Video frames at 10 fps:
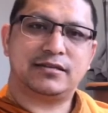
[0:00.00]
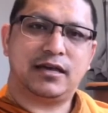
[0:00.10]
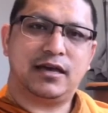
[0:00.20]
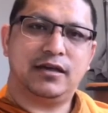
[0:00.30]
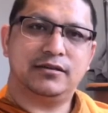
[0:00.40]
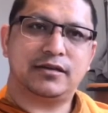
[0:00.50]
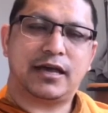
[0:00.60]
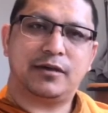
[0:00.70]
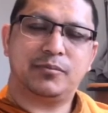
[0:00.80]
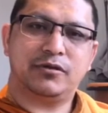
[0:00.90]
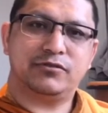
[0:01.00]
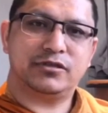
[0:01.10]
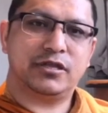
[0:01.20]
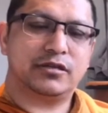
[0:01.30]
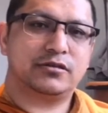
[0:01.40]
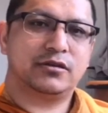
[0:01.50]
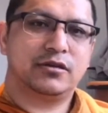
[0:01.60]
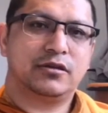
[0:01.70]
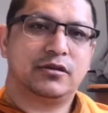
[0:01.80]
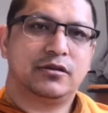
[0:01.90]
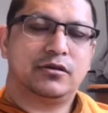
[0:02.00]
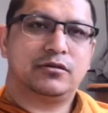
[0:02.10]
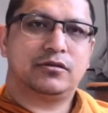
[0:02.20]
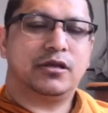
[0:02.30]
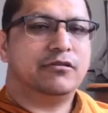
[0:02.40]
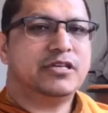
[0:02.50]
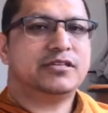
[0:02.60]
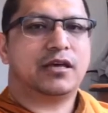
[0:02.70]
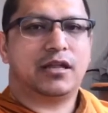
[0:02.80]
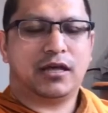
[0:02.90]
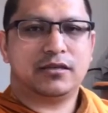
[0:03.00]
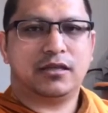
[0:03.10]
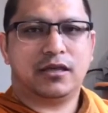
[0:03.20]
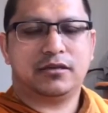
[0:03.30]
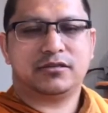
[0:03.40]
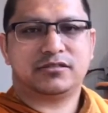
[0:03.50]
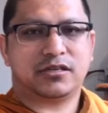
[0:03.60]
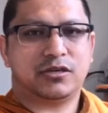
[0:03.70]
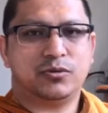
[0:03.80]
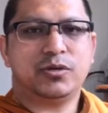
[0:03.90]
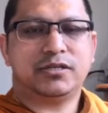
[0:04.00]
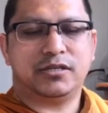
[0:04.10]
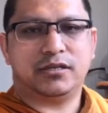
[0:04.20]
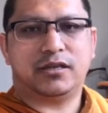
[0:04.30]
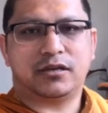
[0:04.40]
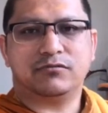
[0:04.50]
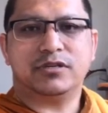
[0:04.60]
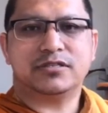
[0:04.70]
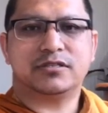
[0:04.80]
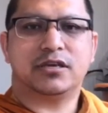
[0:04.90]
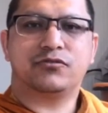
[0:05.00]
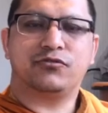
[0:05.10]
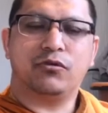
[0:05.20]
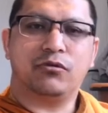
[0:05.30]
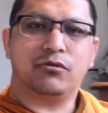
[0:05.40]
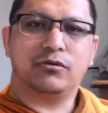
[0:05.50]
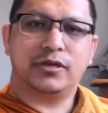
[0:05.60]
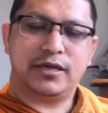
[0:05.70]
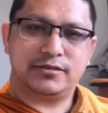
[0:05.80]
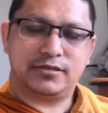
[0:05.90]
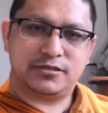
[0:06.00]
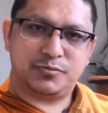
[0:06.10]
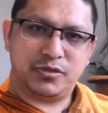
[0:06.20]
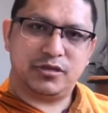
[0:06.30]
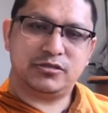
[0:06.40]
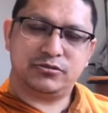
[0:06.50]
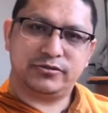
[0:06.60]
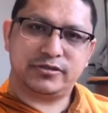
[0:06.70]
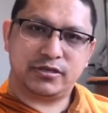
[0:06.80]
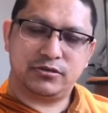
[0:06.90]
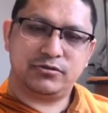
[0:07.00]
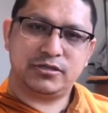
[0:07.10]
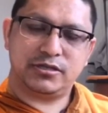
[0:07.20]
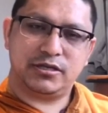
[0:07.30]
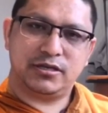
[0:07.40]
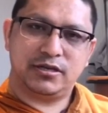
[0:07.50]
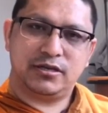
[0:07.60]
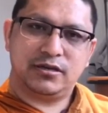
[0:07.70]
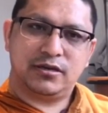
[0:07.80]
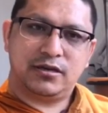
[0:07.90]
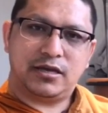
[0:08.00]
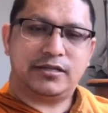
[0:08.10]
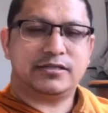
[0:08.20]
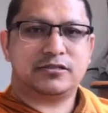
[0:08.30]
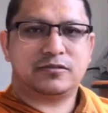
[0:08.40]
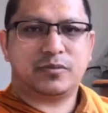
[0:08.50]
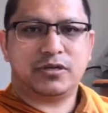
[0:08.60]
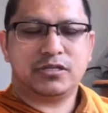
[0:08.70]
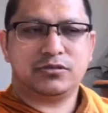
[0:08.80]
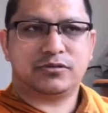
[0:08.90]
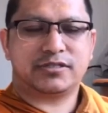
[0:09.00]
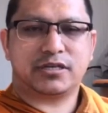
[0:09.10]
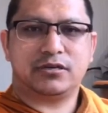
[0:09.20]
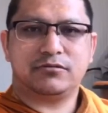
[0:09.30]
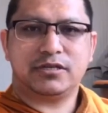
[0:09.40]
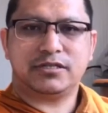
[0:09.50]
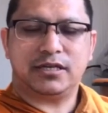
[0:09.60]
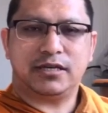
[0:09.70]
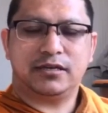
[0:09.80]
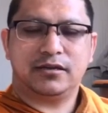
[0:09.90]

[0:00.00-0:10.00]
and happy with it, there is another security that we seek for, is the spiritual security. And this spiritual security